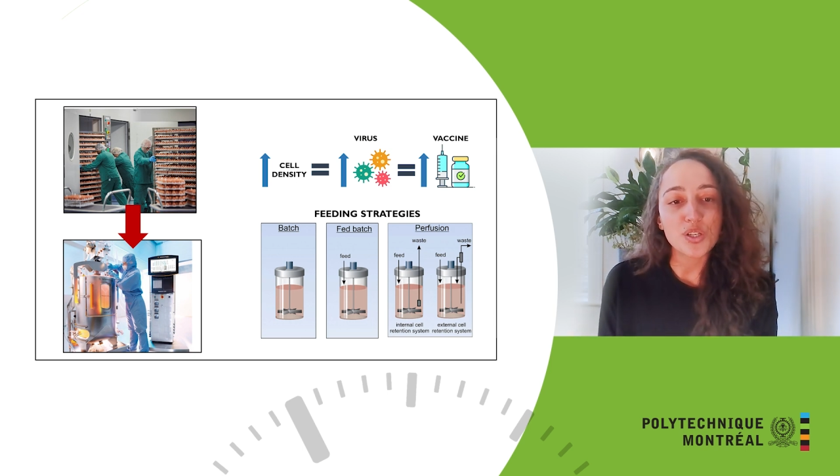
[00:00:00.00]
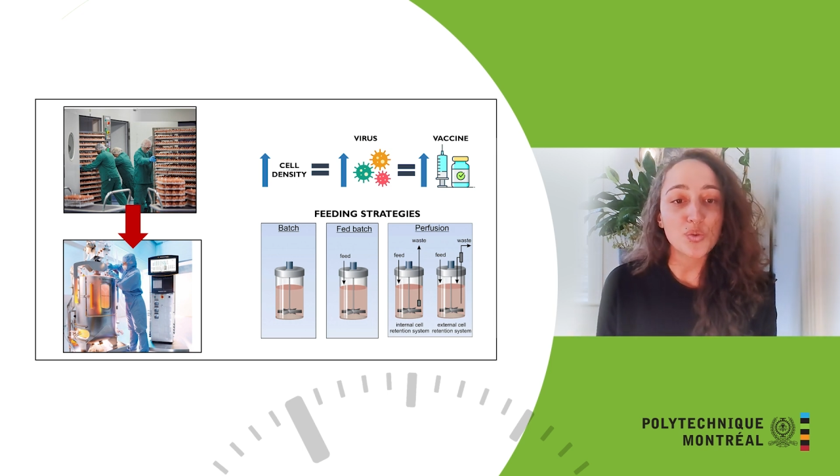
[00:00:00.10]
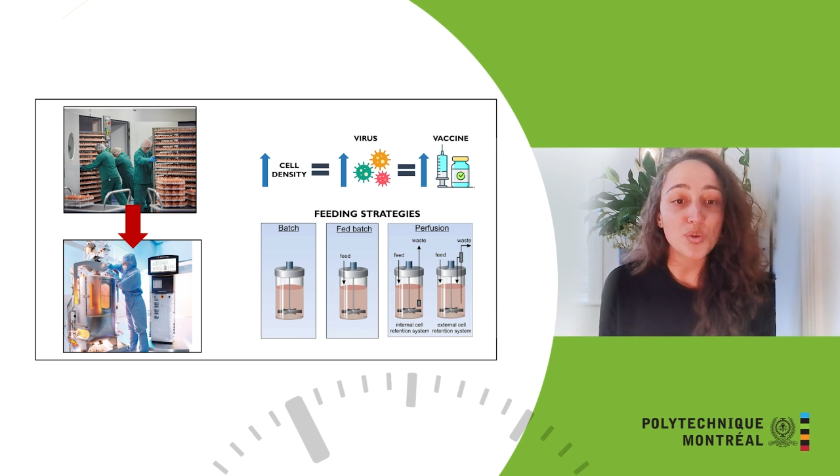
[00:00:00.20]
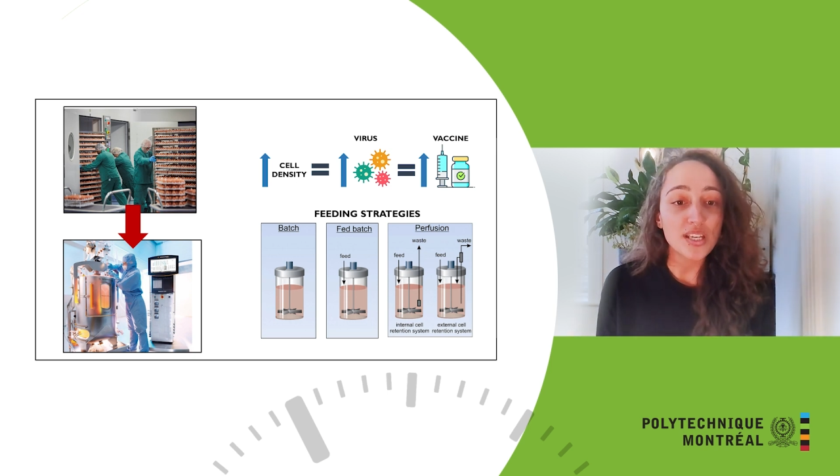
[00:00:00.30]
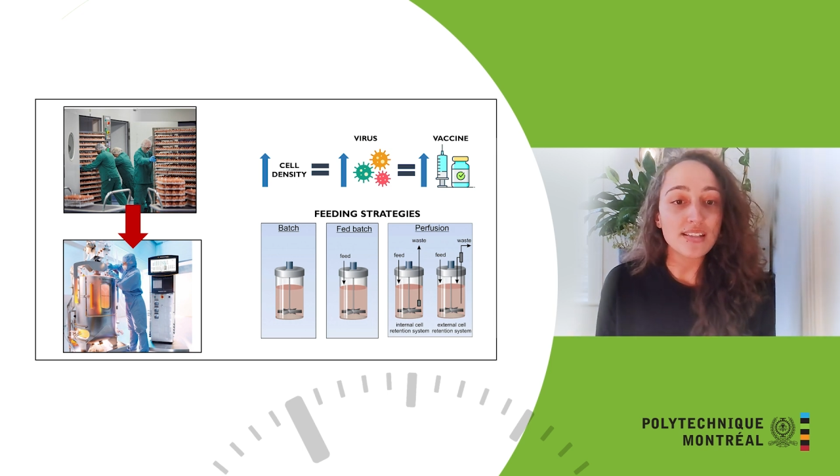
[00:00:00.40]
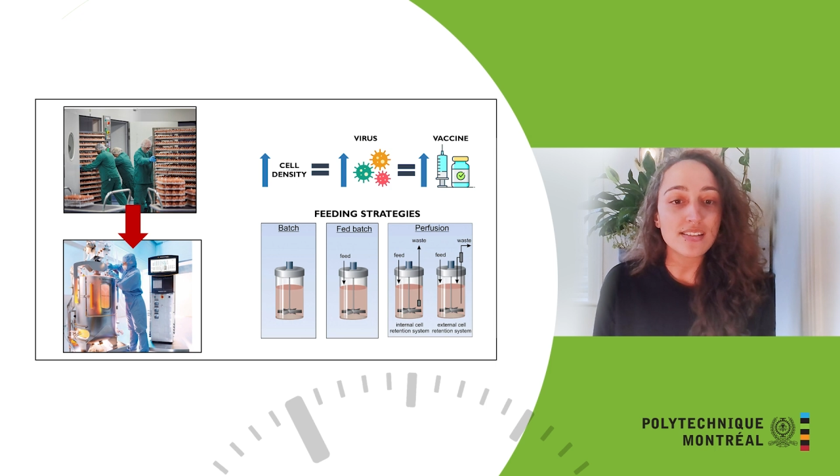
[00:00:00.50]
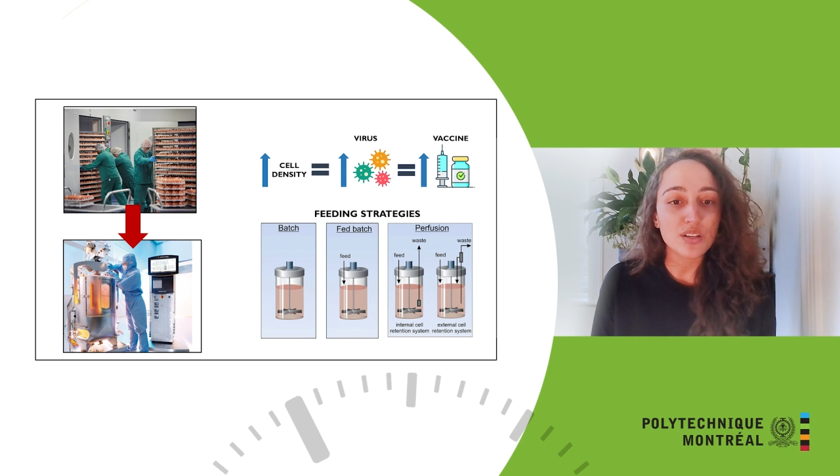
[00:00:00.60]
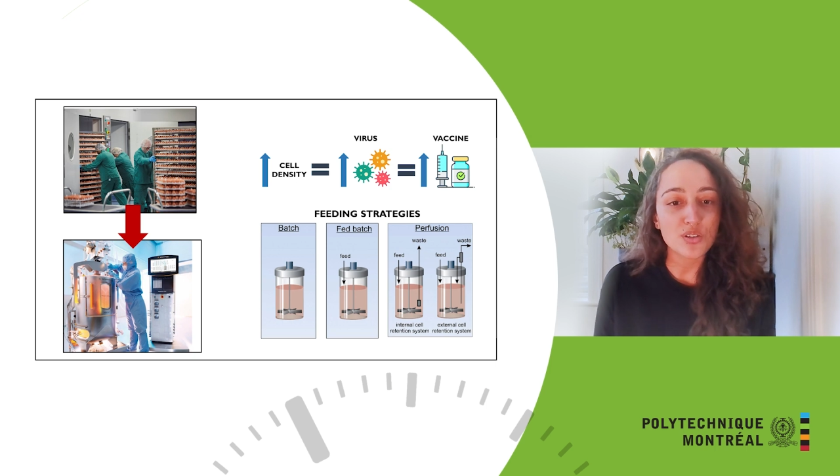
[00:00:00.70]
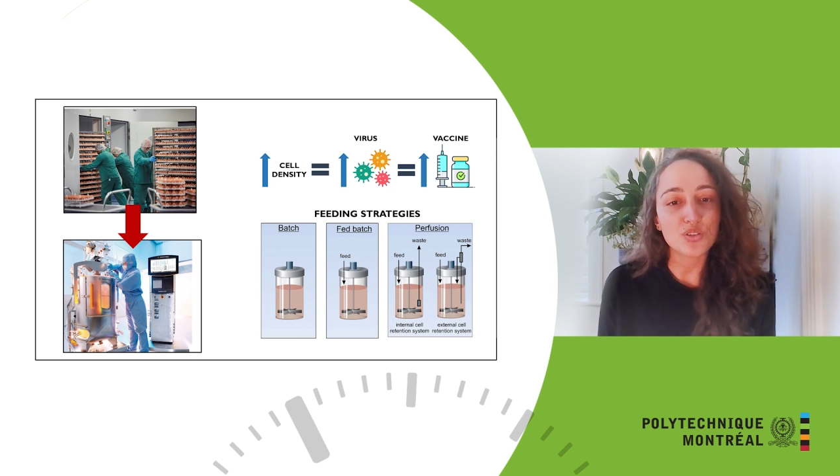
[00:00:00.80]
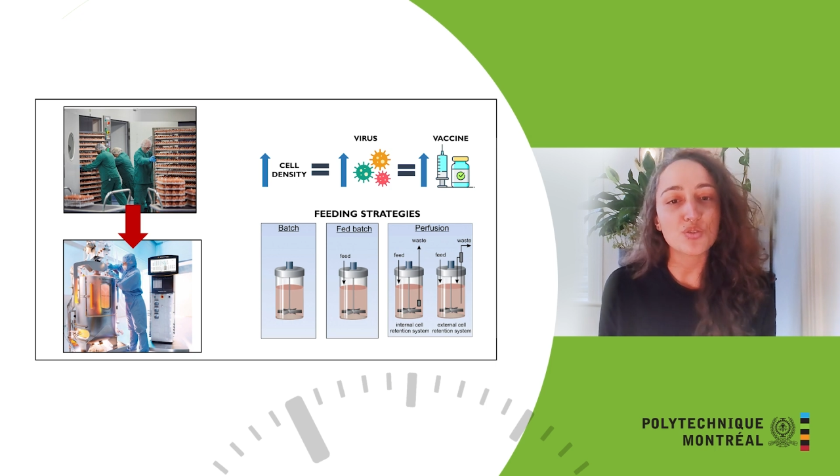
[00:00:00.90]
increase the
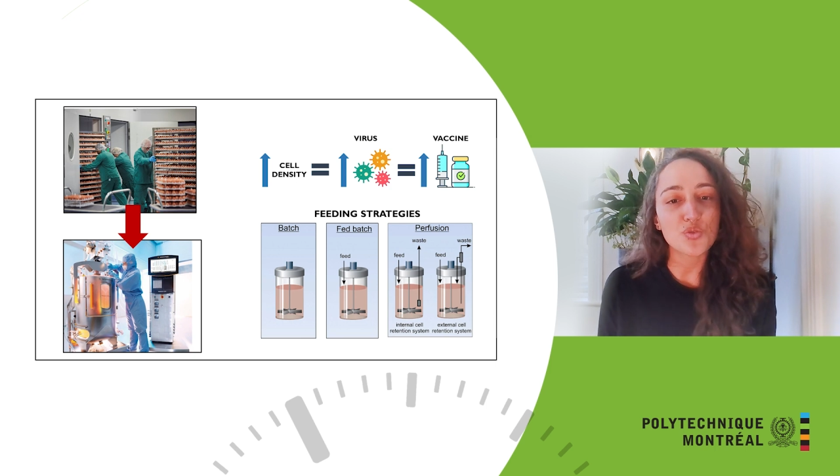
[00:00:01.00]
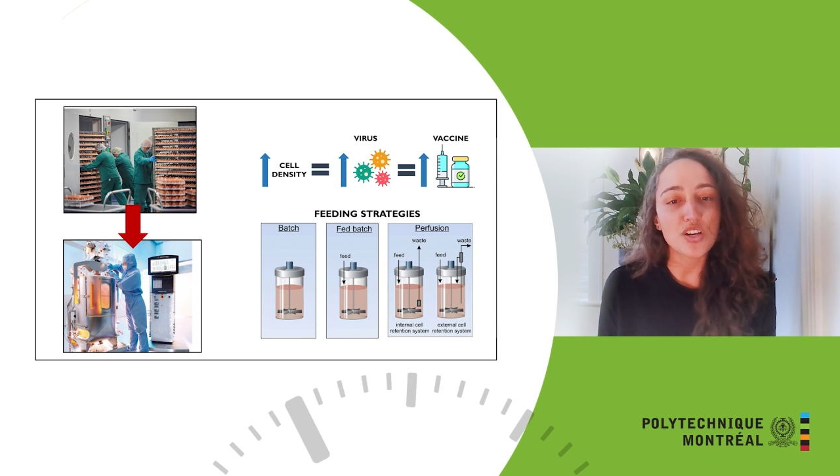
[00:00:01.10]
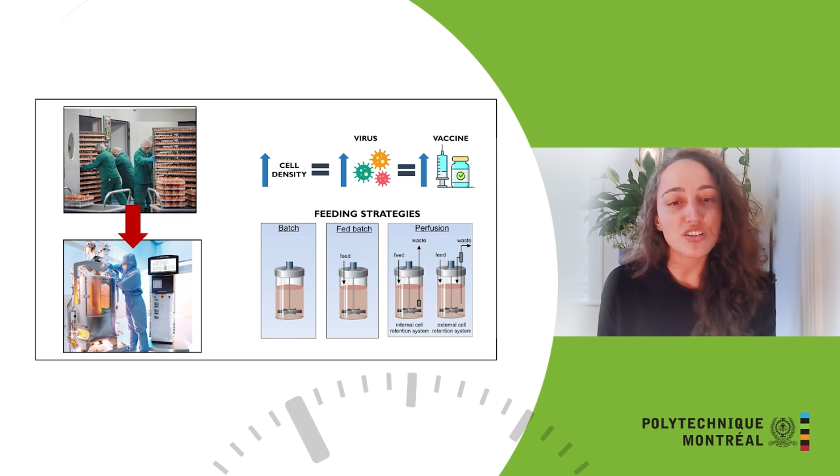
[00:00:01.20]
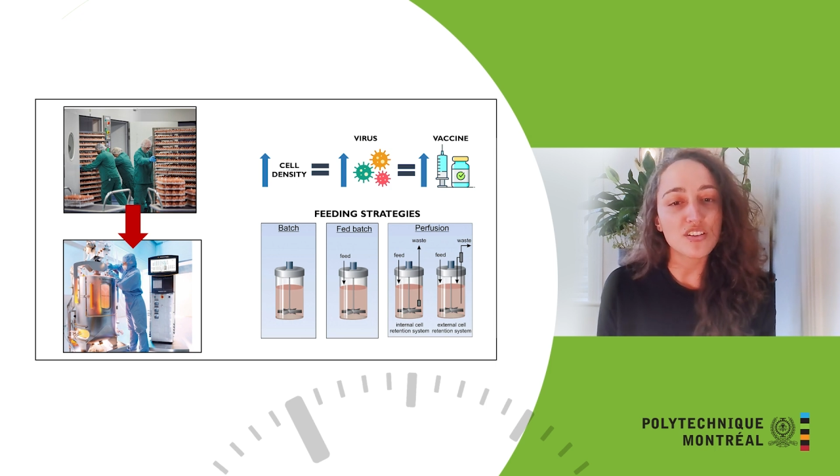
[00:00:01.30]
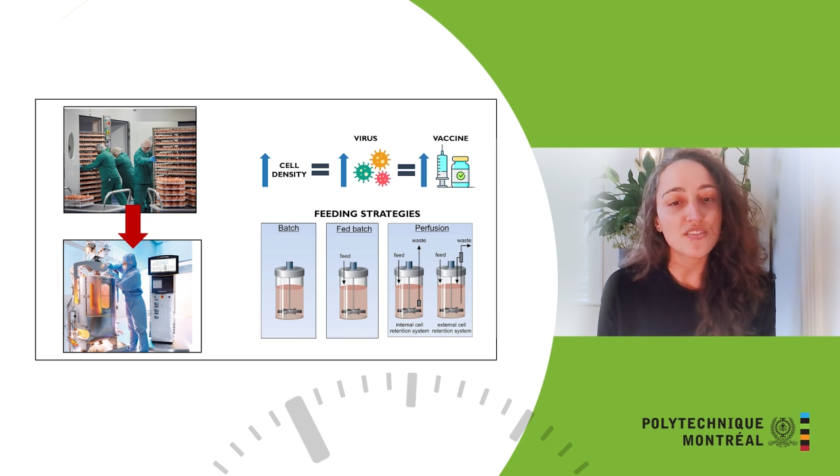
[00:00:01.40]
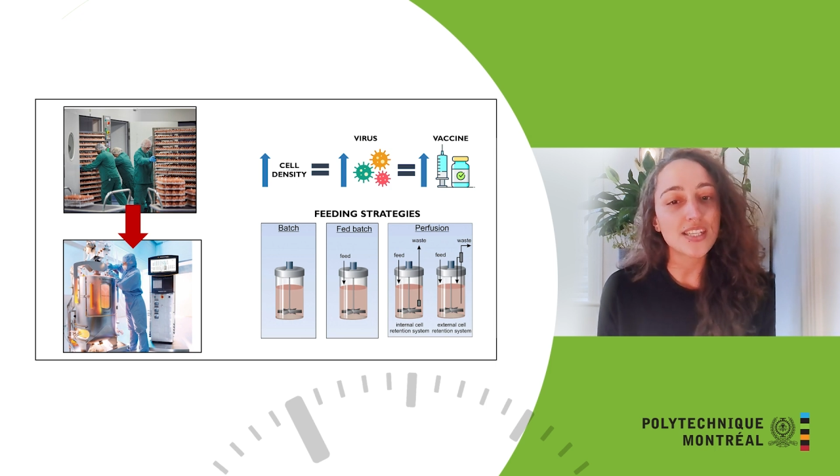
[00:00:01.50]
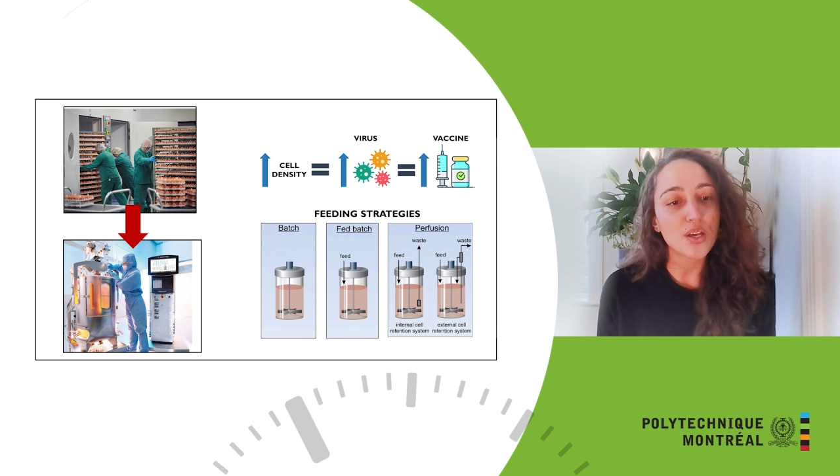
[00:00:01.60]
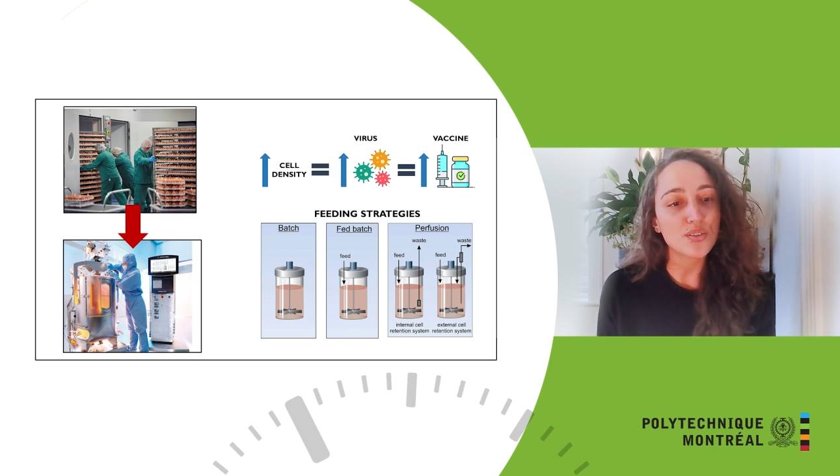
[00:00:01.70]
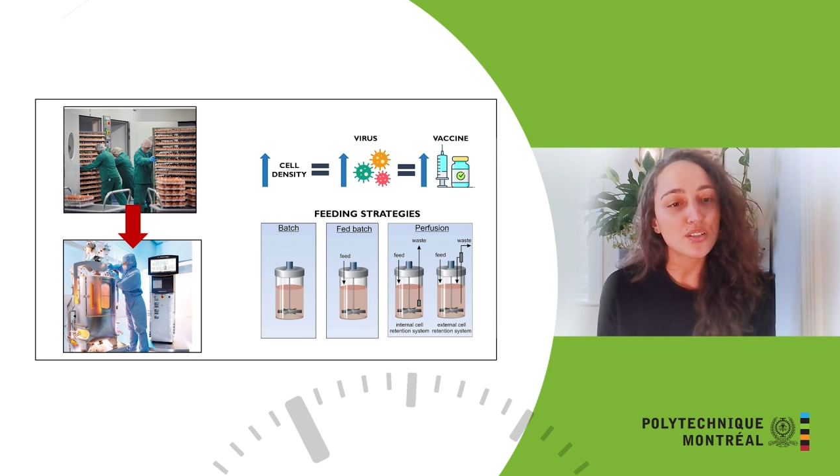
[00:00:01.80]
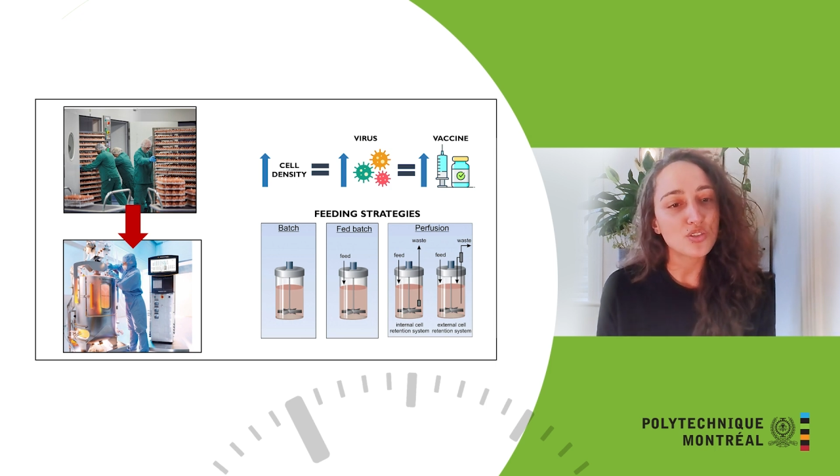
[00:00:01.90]
concentration of
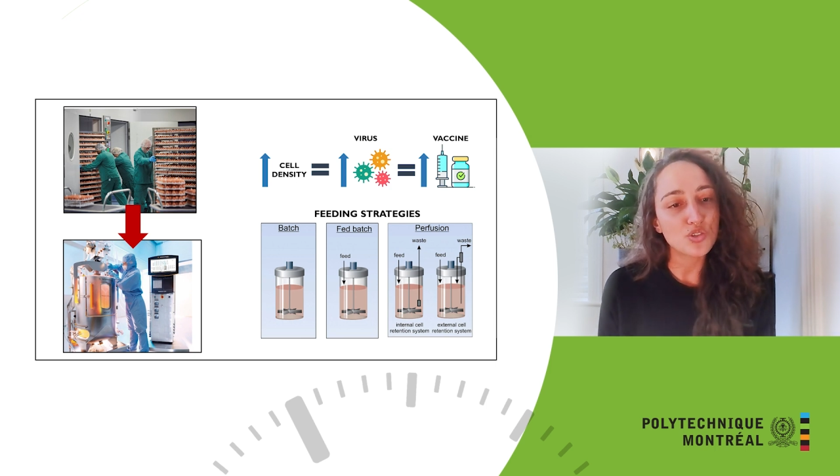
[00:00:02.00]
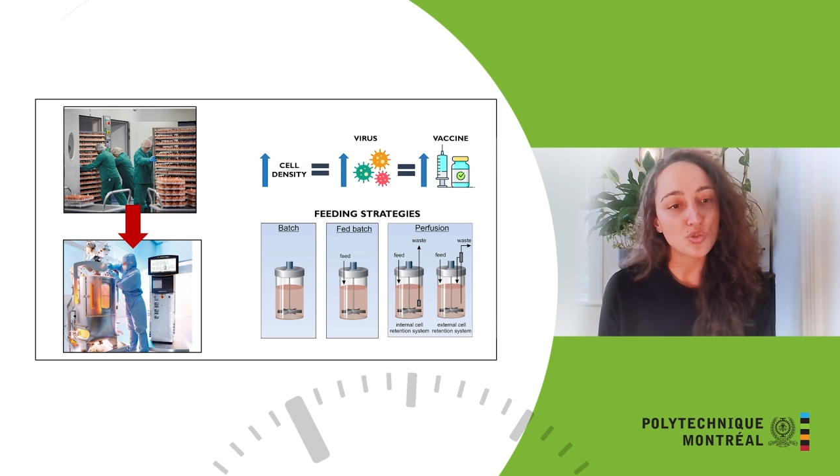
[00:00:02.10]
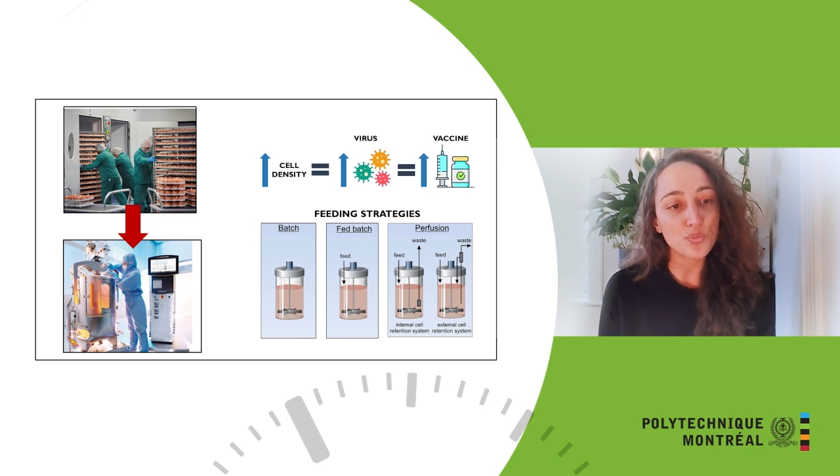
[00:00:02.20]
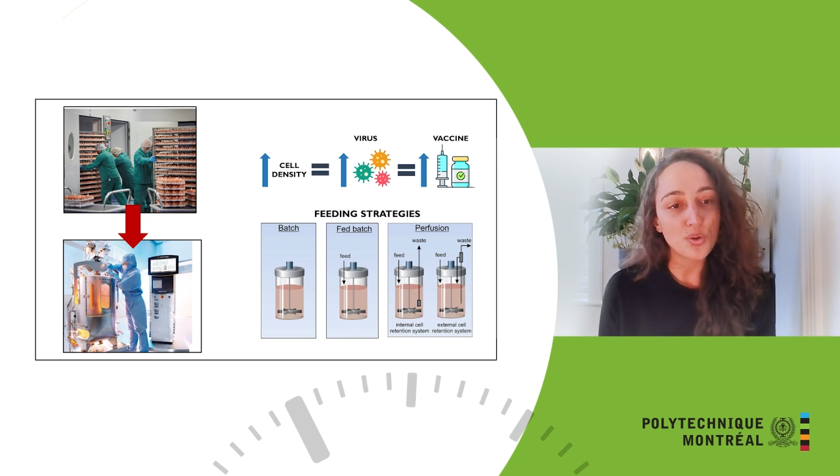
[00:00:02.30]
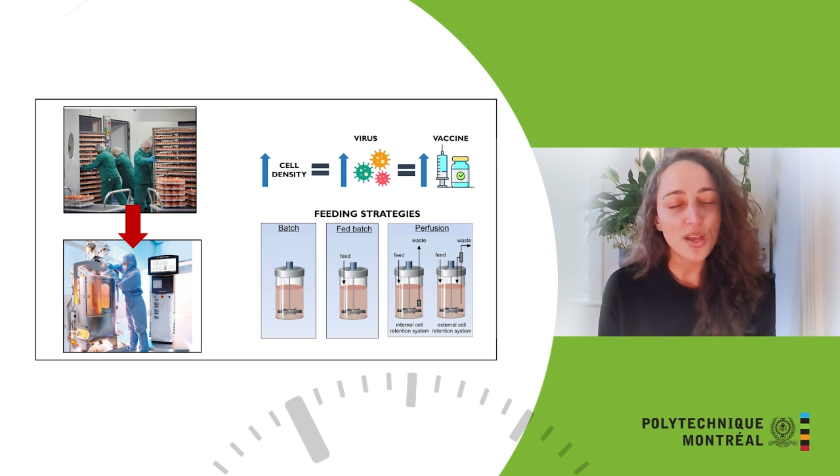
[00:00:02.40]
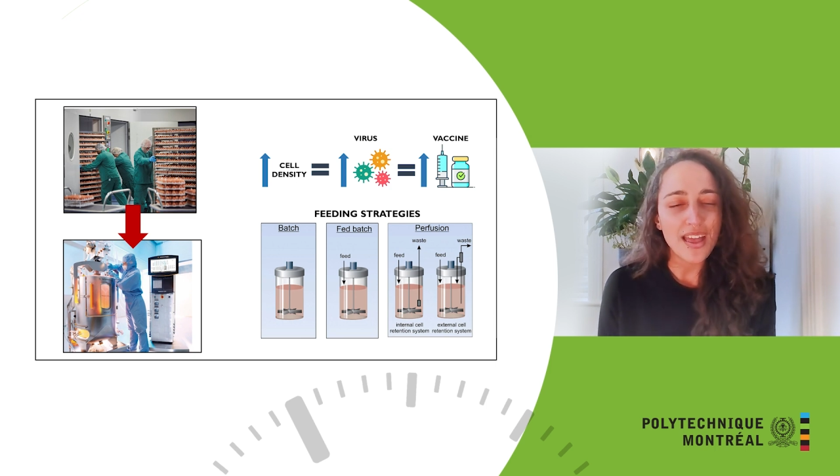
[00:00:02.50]
cells in the soup